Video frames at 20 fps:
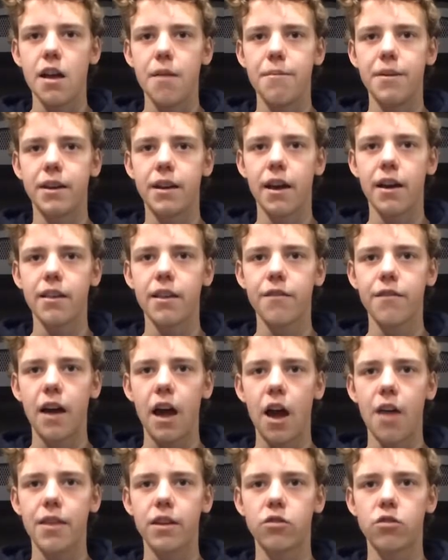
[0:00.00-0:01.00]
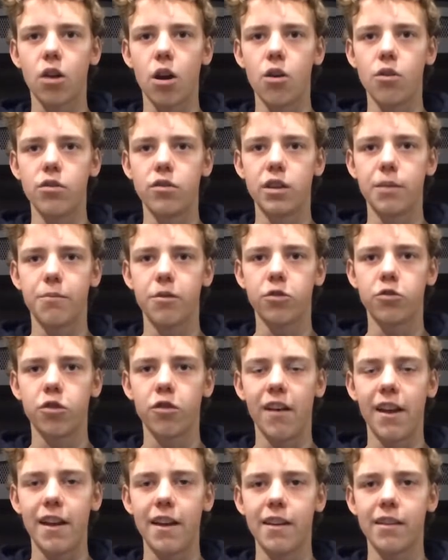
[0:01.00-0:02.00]
because of how they chose to
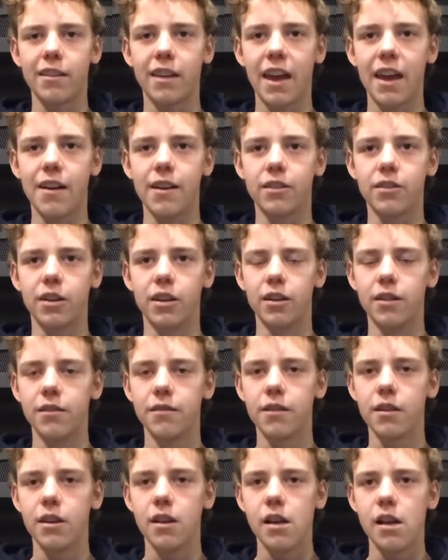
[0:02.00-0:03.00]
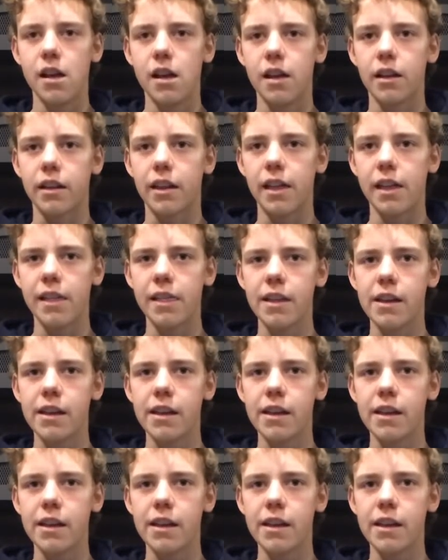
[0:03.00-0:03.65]
portray his character. King